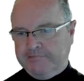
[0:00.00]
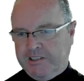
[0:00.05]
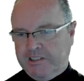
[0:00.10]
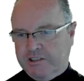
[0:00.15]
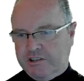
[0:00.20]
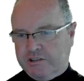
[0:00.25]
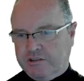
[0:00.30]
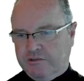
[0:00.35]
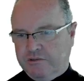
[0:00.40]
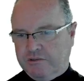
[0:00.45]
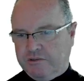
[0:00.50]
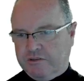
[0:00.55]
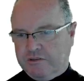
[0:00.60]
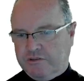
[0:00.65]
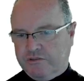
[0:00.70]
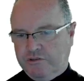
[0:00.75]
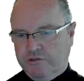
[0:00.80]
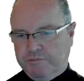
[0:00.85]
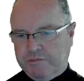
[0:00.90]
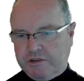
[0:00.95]
It's not
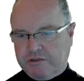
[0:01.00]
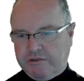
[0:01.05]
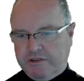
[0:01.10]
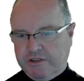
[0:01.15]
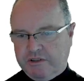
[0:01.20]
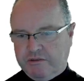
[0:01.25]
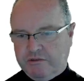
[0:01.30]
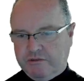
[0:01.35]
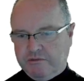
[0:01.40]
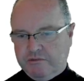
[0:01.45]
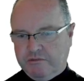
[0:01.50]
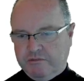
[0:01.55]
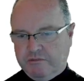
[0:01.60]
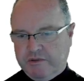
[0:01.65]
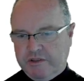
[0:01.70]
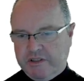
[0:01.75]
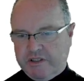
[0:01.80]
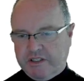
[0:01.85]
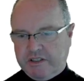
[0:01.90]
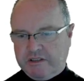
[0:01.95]
super critical
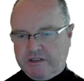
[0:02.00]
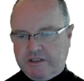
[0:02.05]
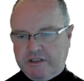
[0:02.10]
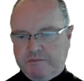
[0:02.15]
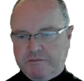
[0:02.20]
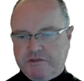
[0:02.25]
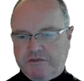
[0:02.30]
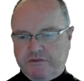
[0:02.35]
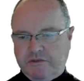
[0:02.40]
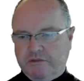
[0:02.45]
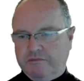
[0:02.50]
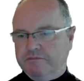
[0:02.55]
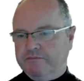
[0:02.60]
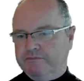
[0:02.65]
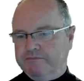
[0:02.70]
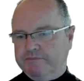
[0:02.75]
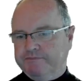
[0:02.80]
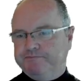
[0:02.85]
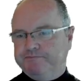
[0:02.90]
where that comes from.